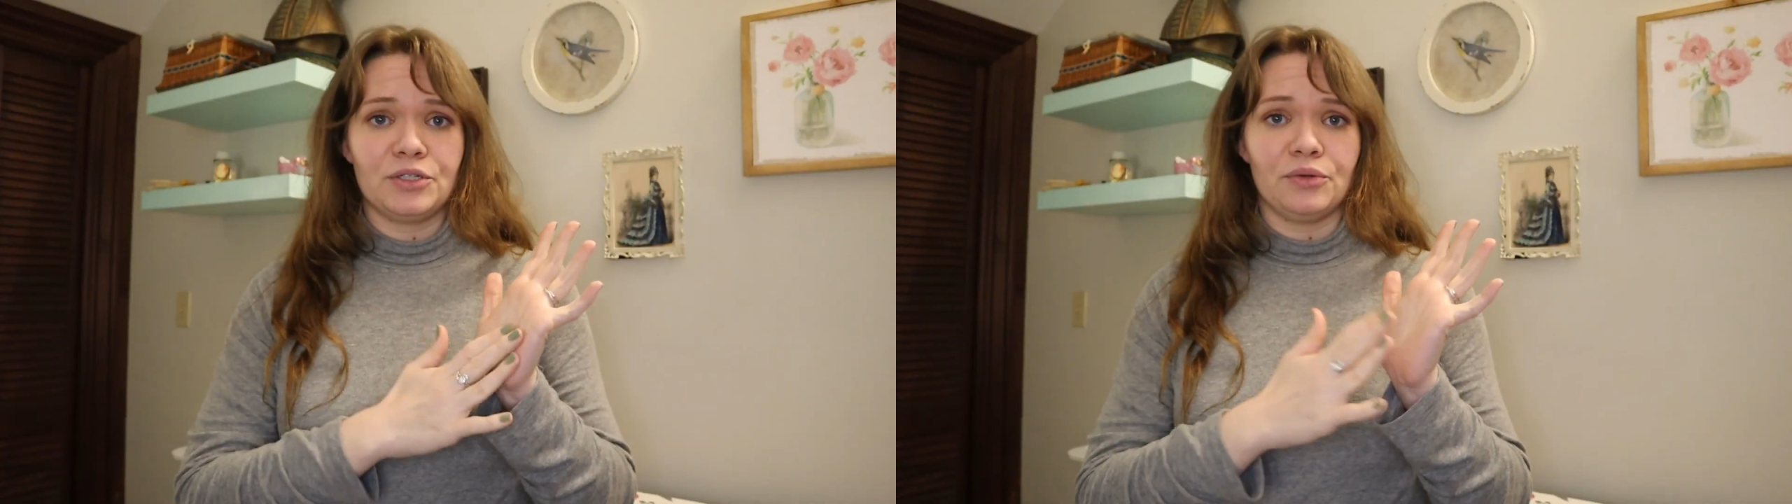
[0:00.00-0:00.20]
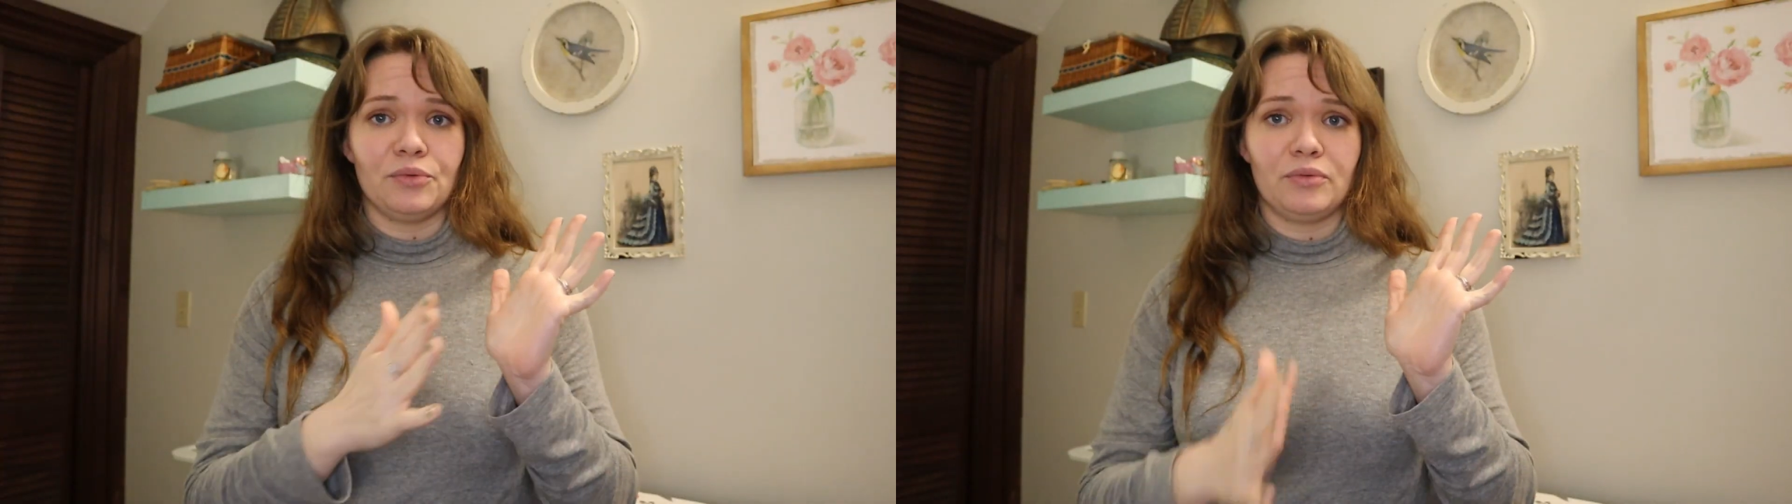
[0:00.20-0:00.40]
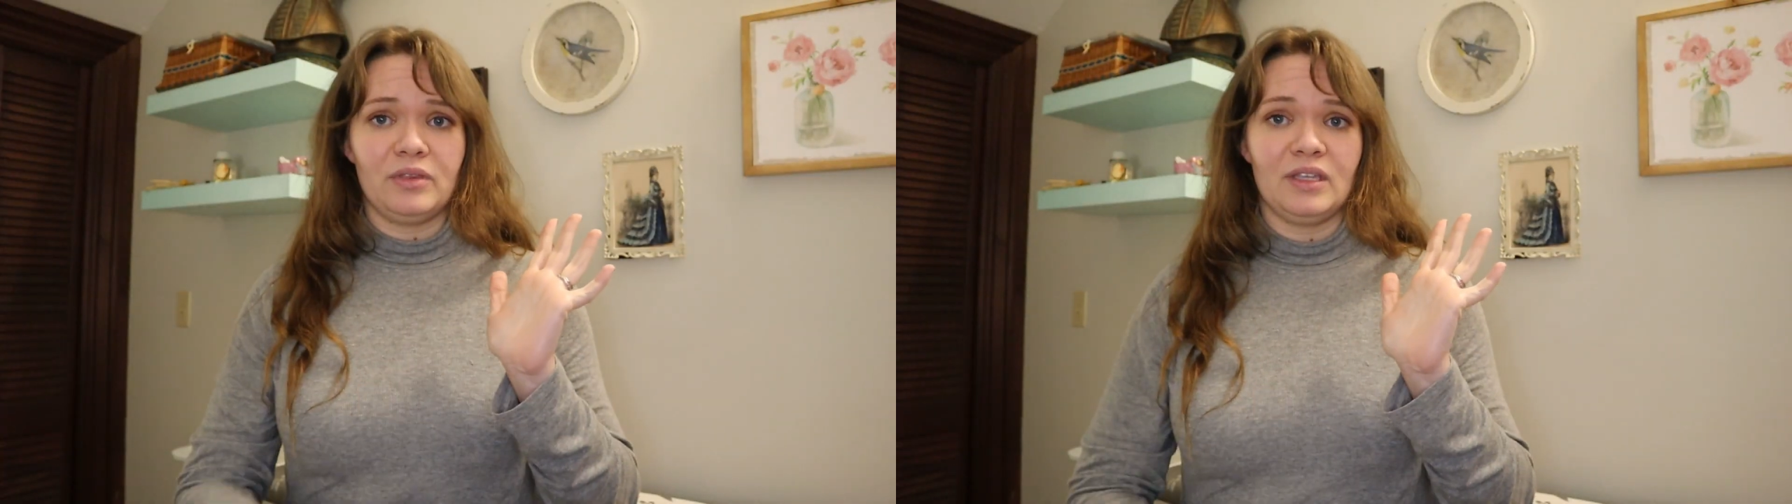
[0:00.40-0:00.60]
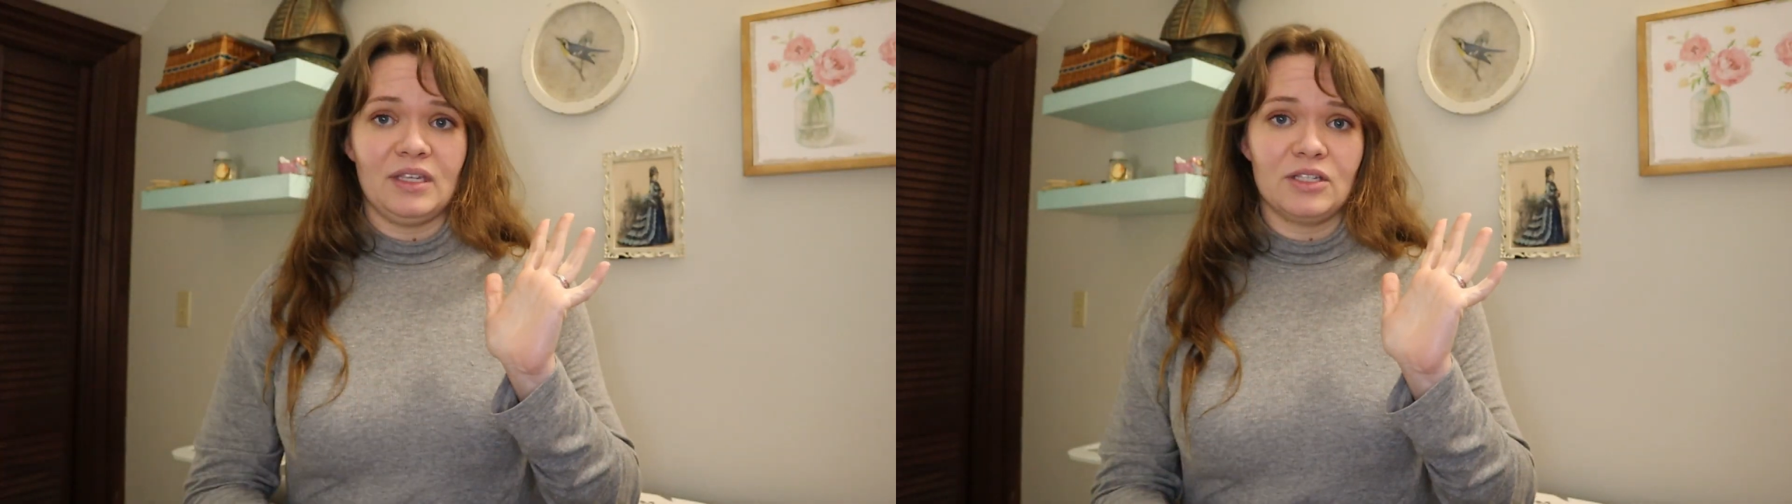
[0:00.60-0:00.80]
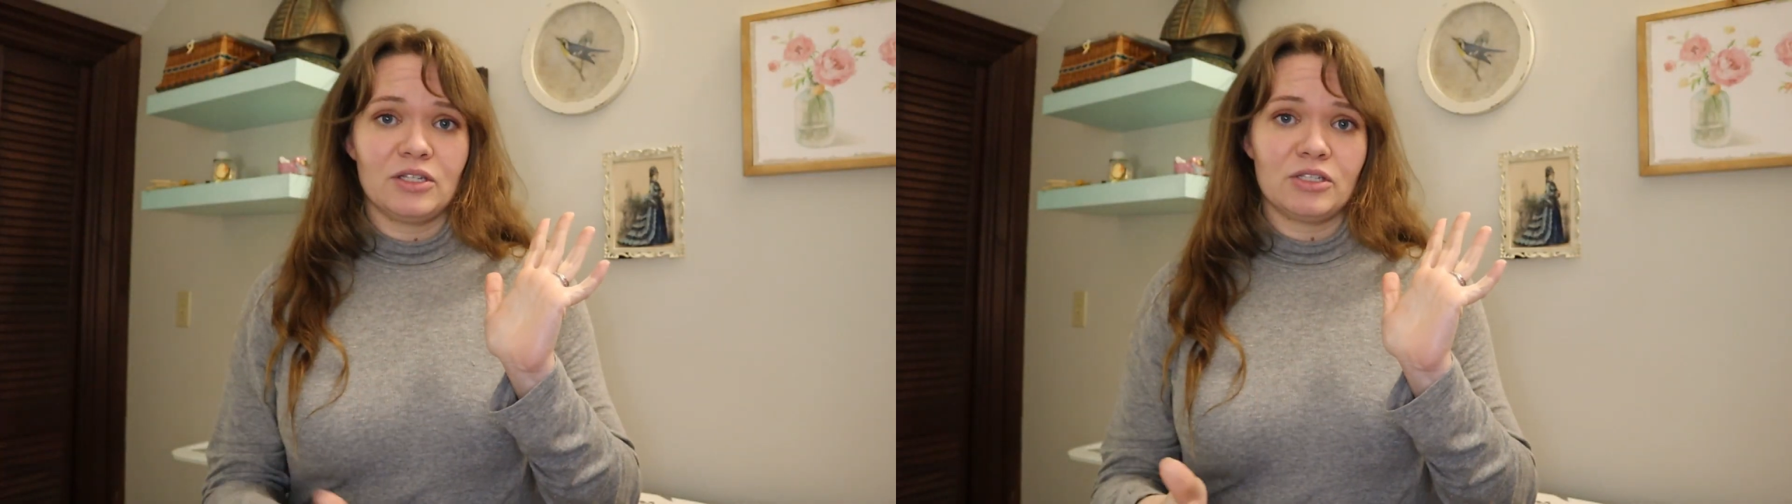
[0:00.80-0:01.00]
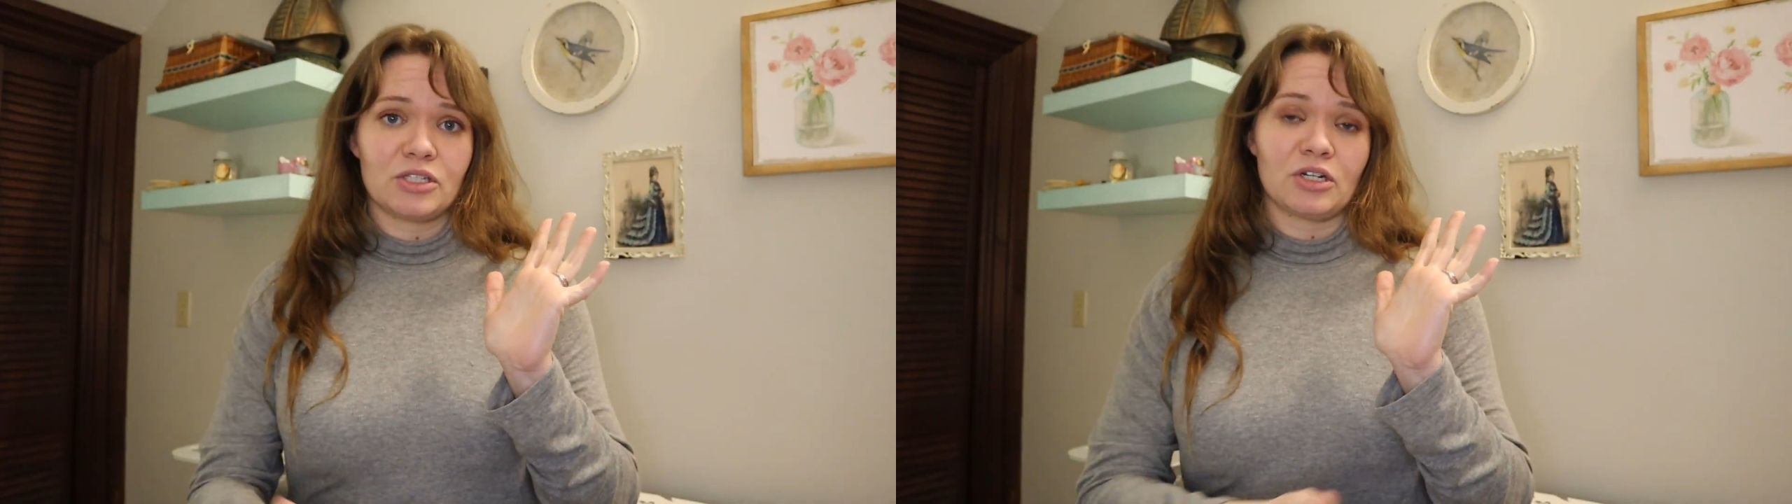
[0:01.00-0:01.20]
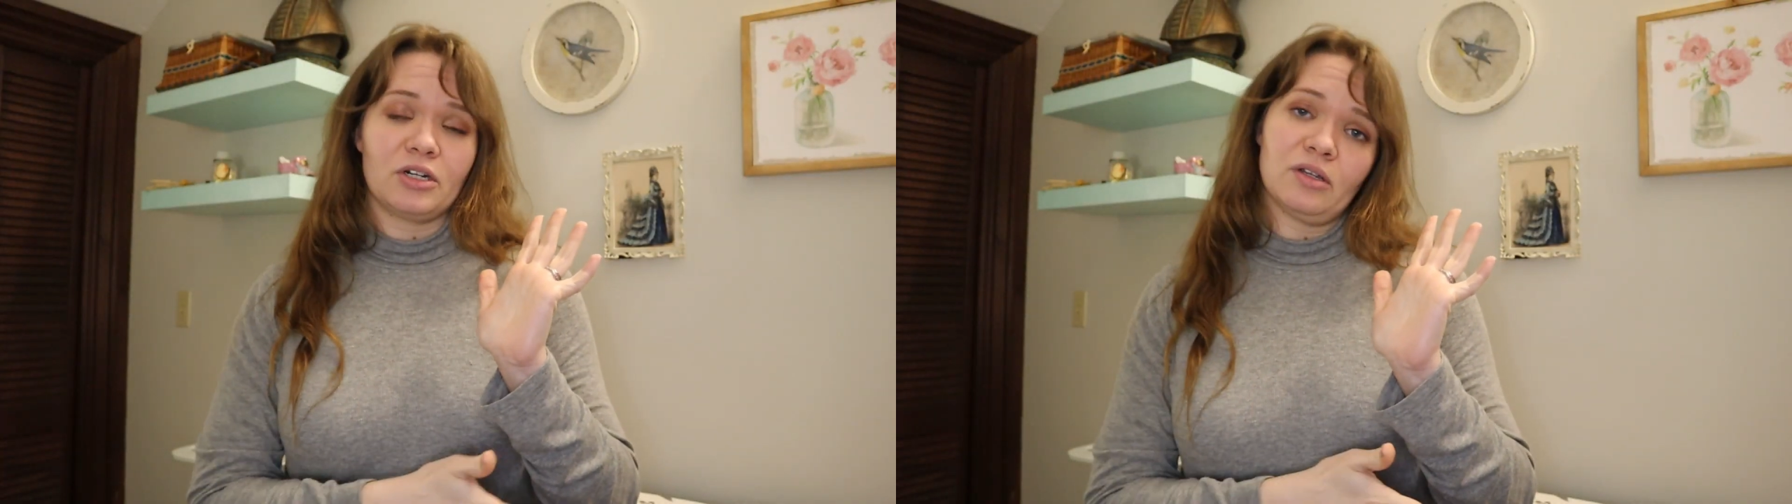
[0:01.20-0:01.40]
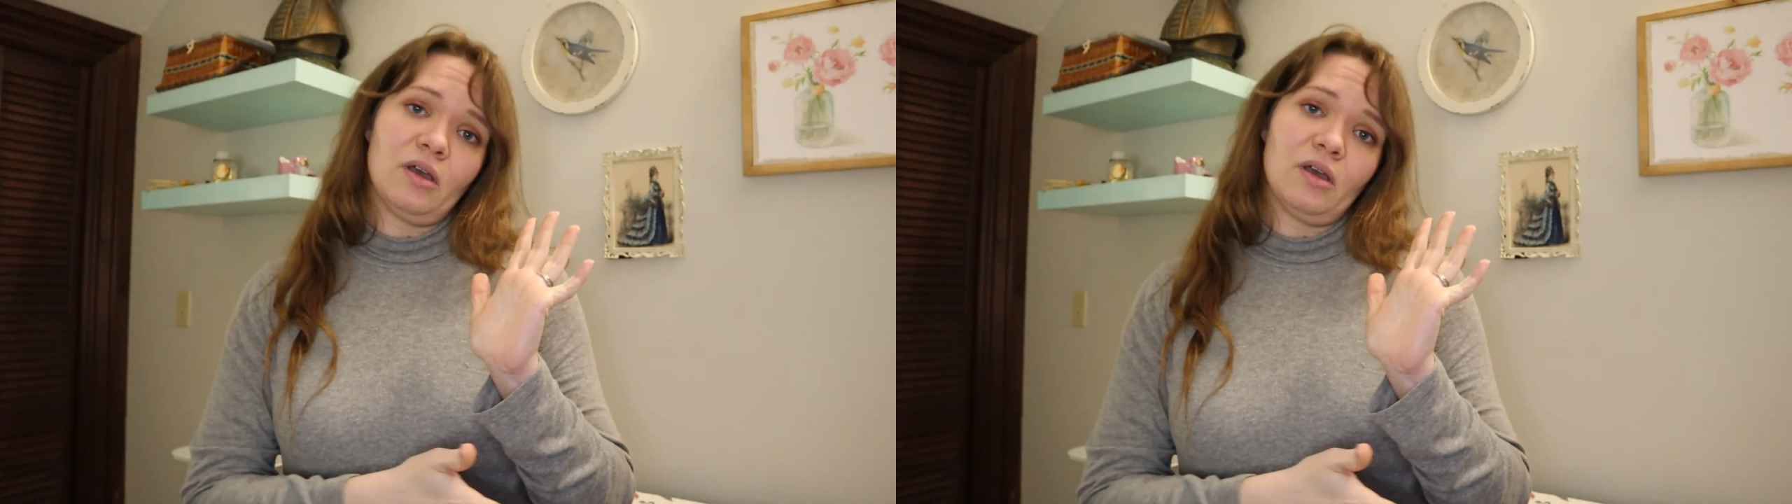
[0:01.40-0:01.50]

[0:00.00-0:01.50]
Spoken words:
to the skirt